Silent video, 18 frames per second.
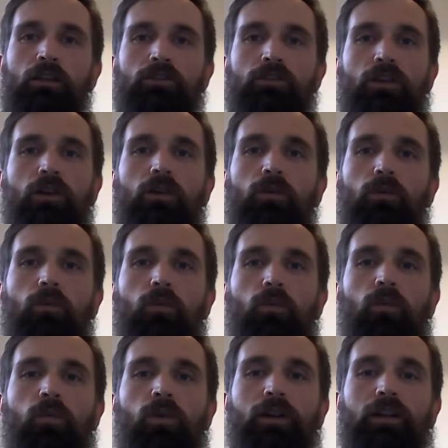So
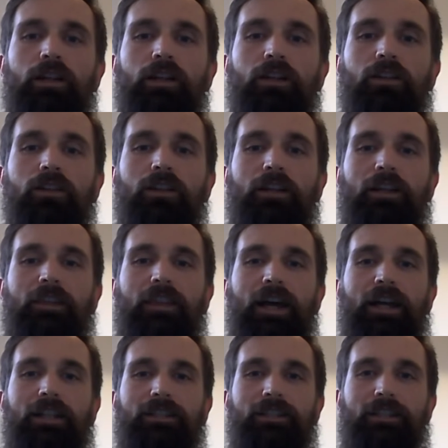we're here to look at
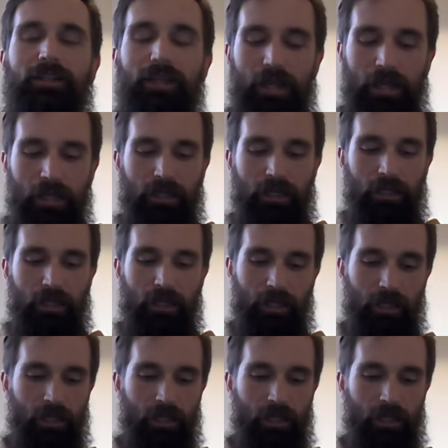that today.